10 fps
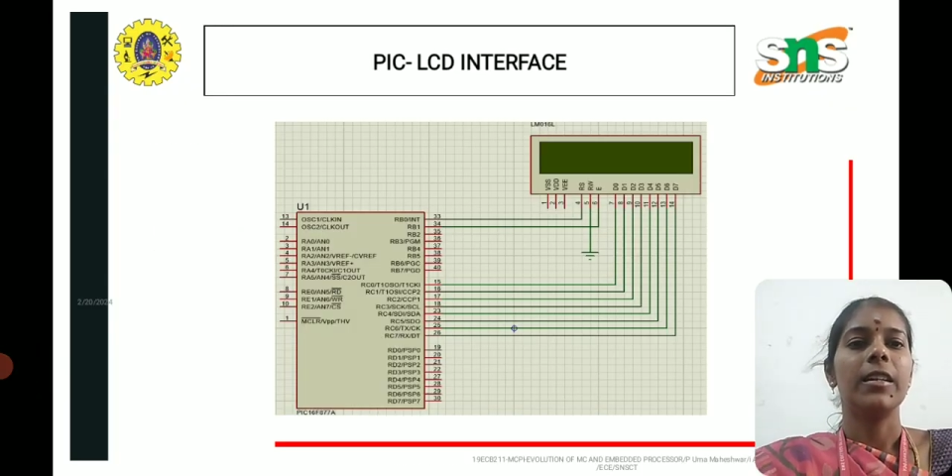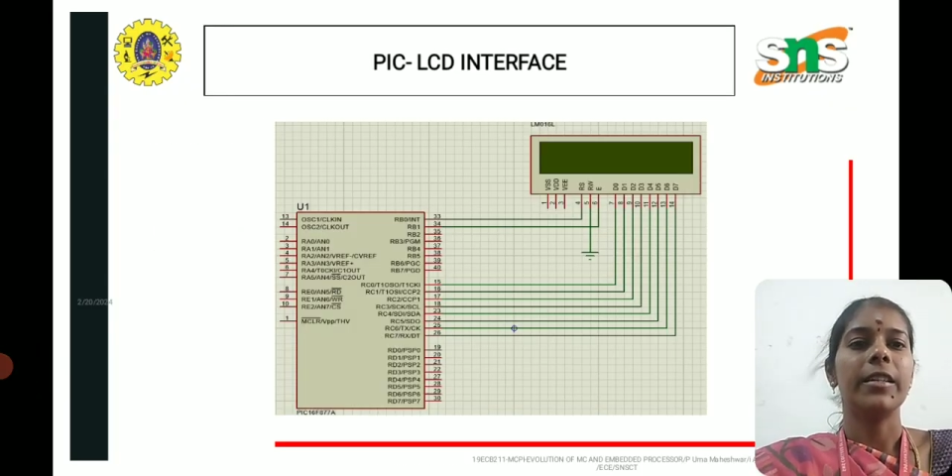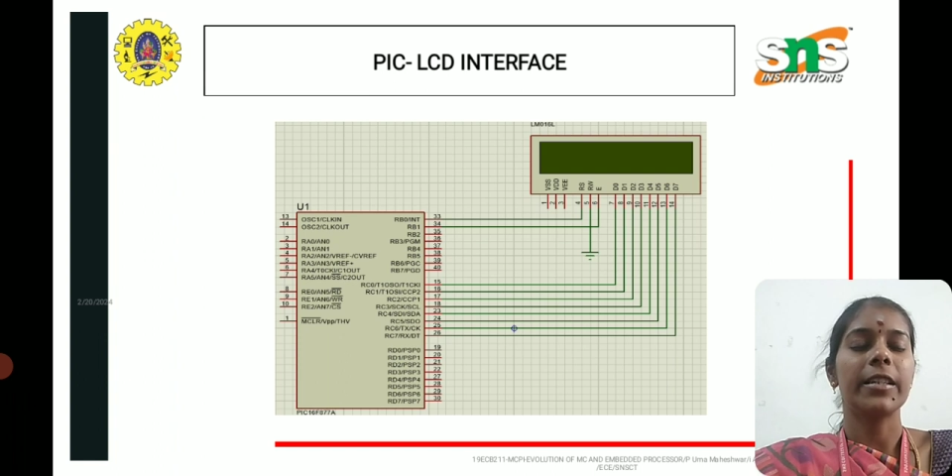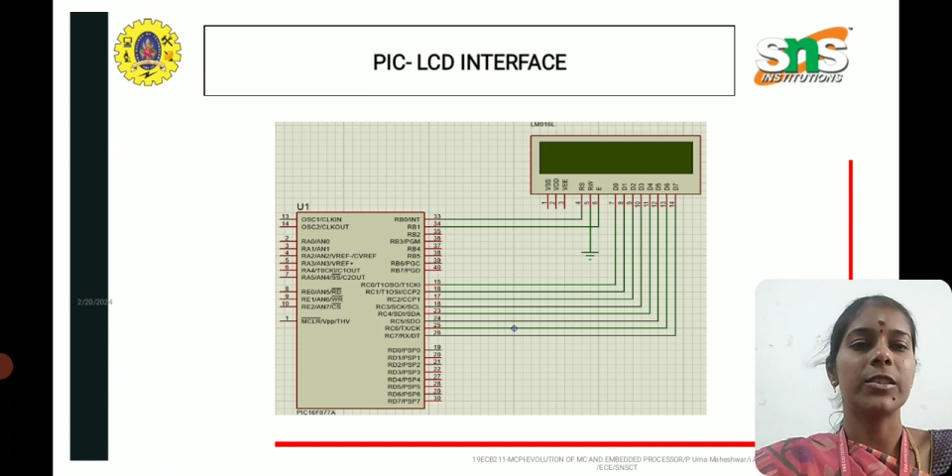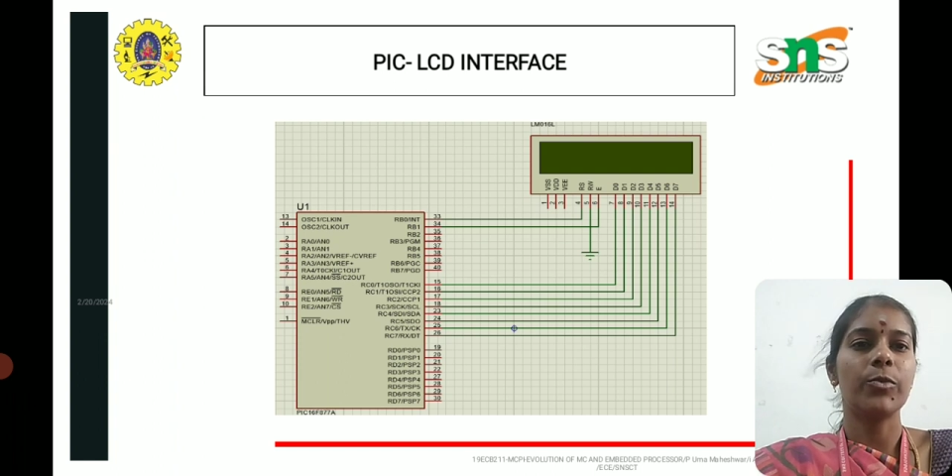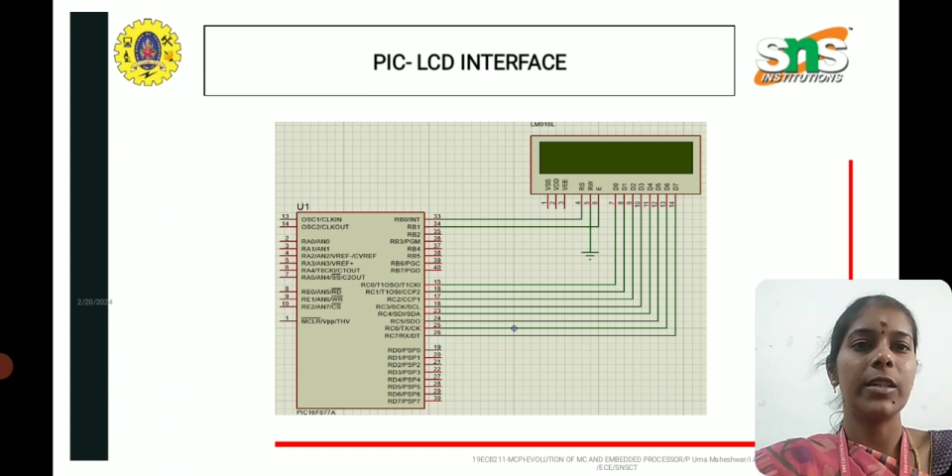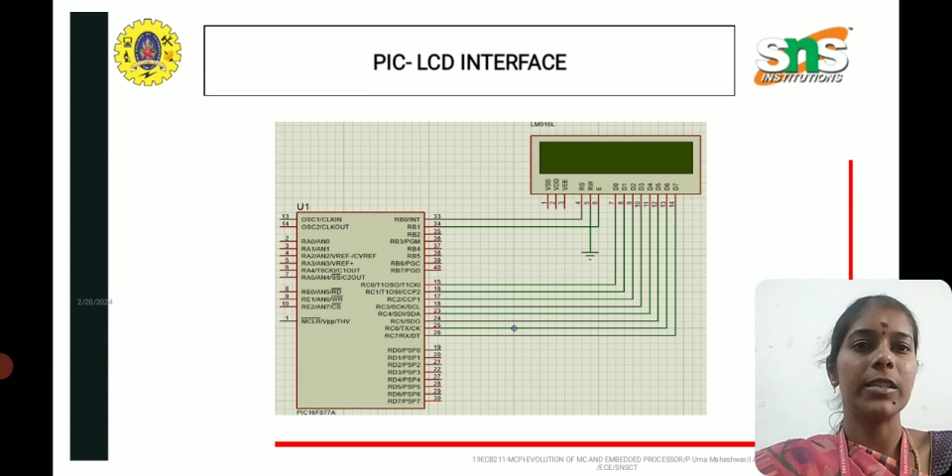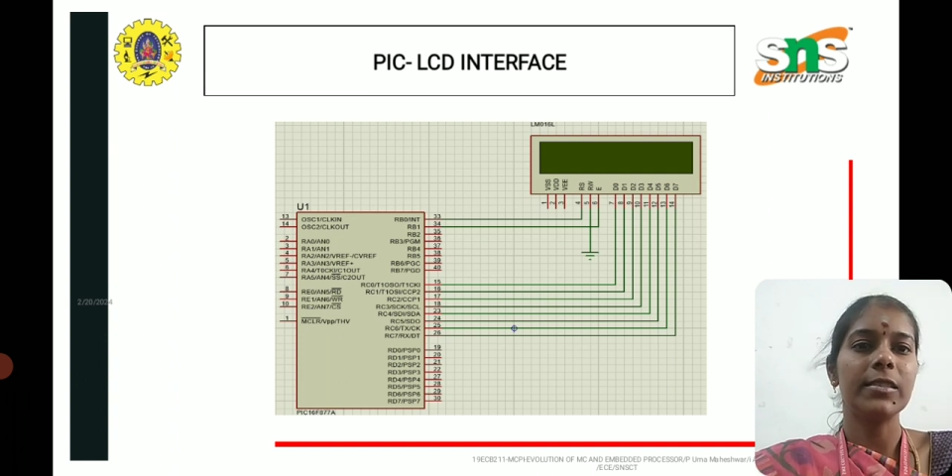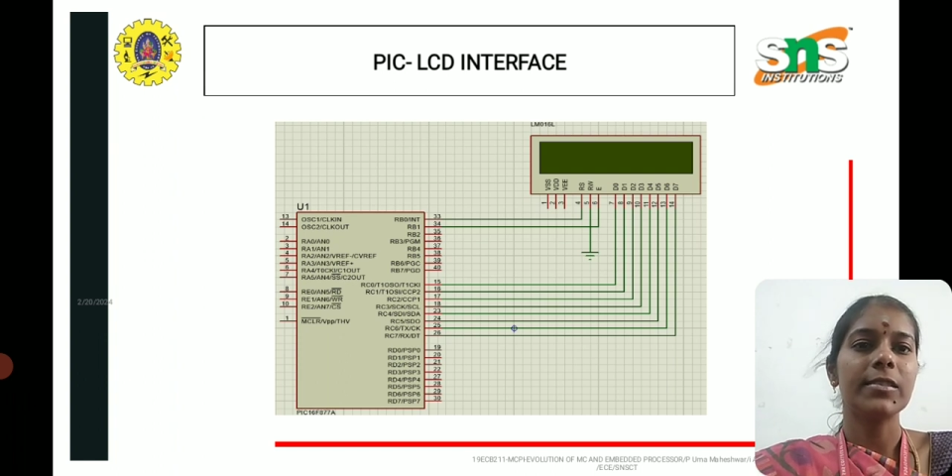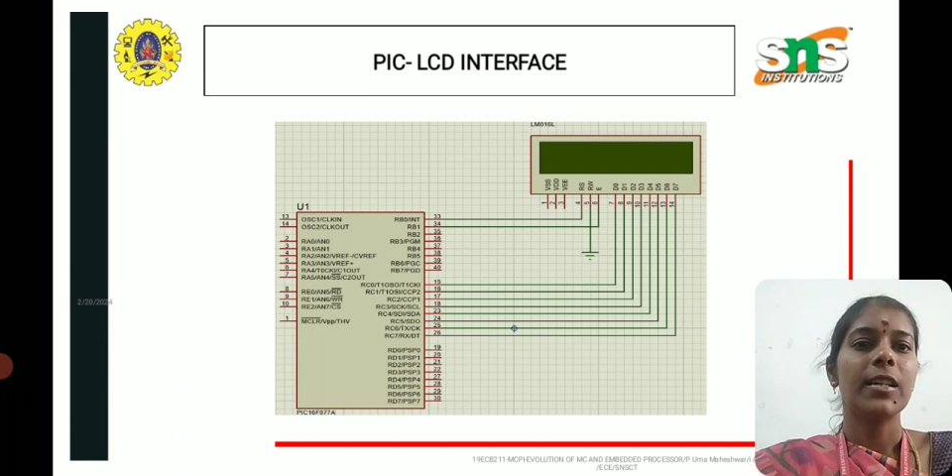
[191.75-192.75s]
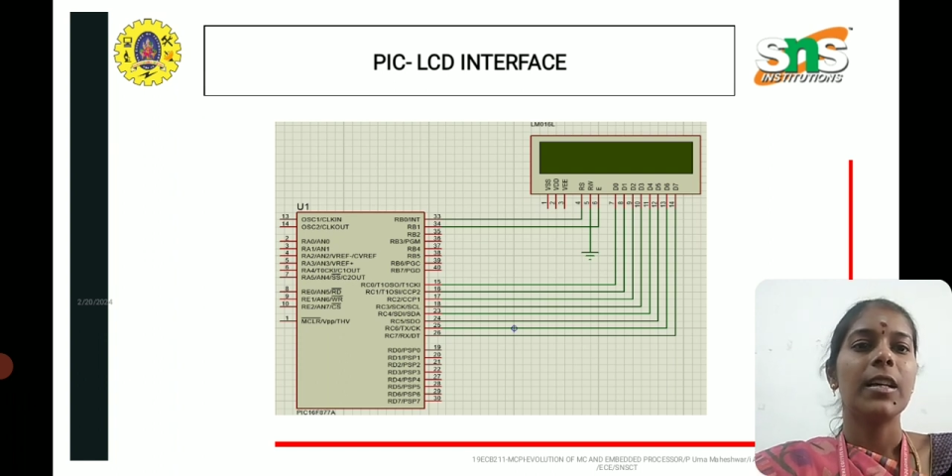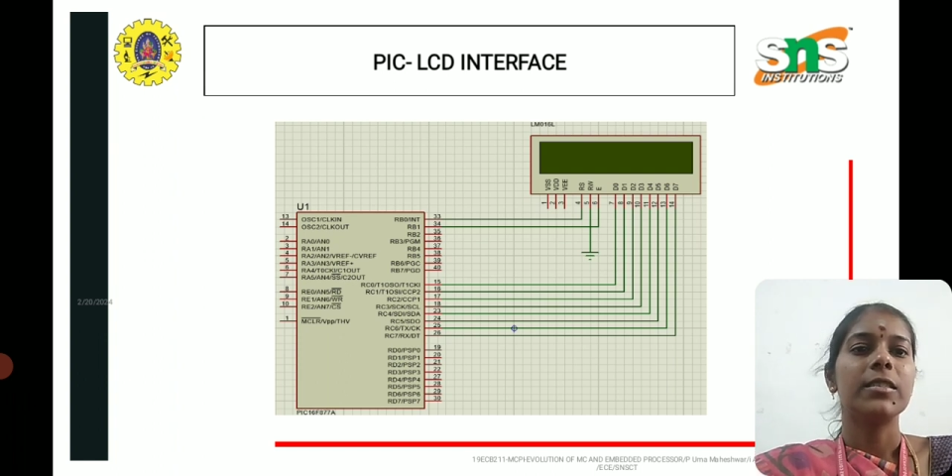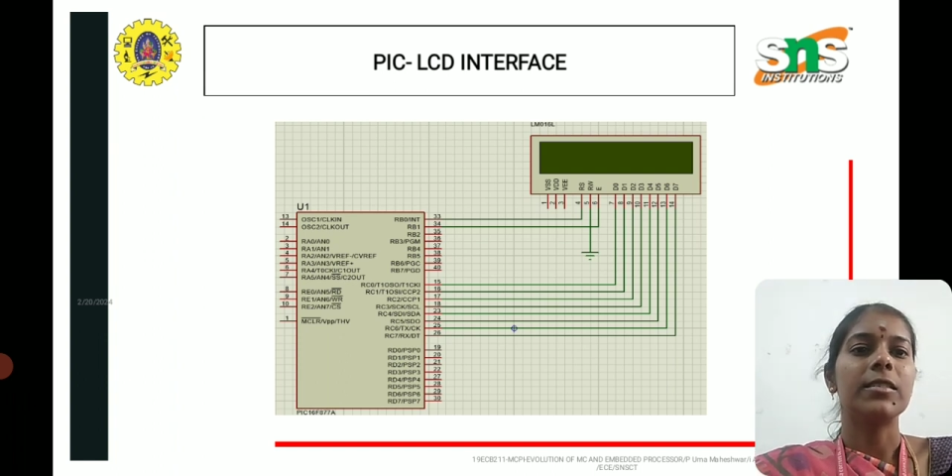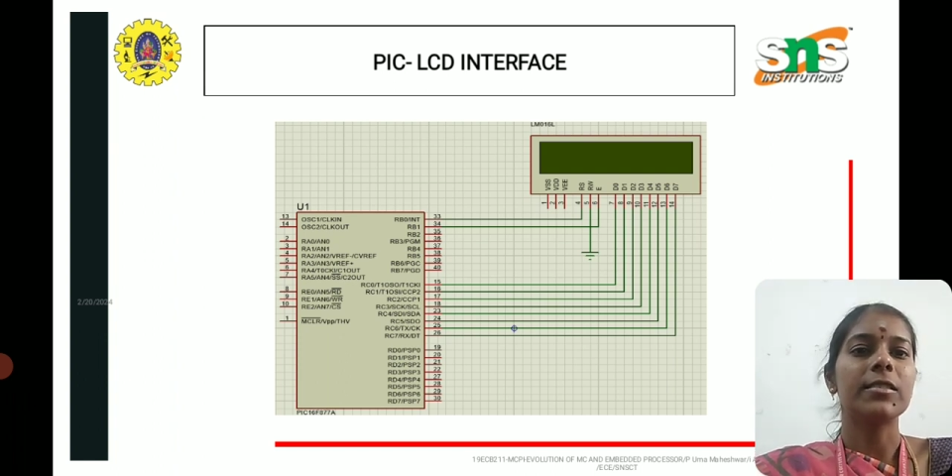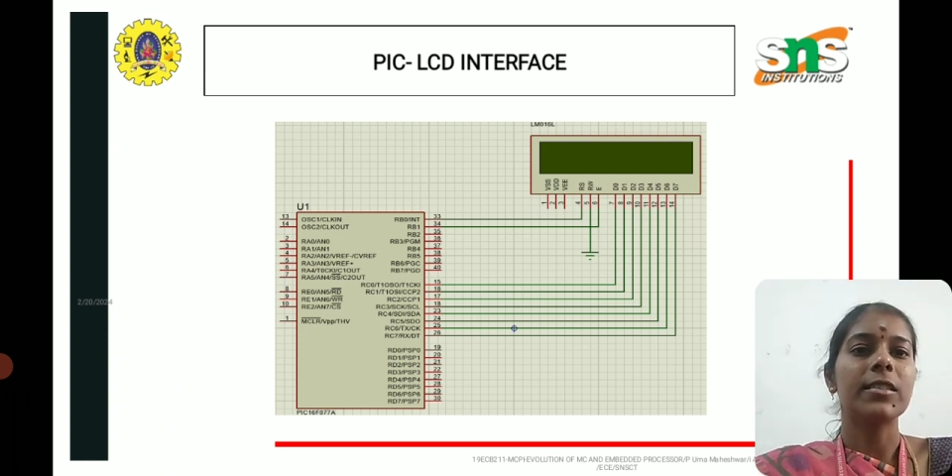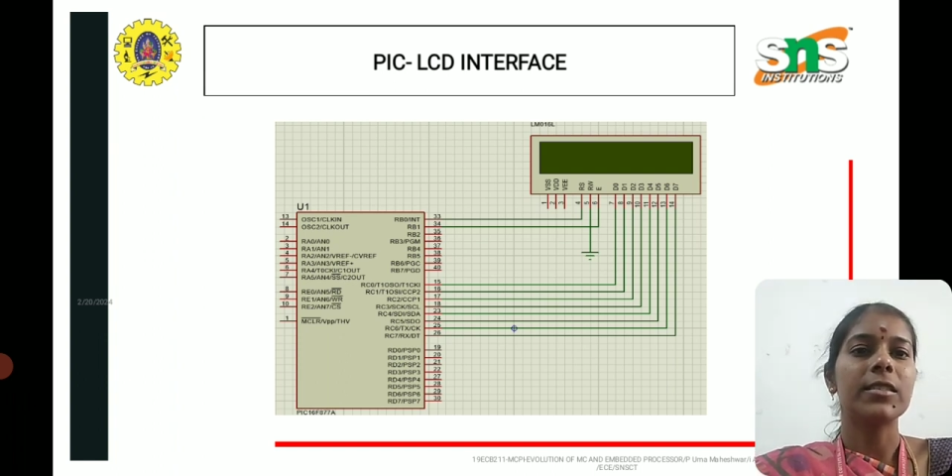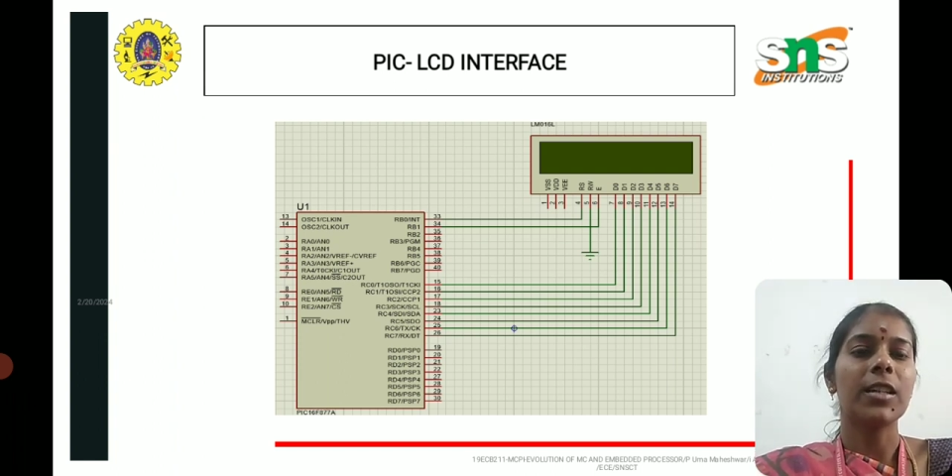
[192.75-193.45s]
Next one is, this is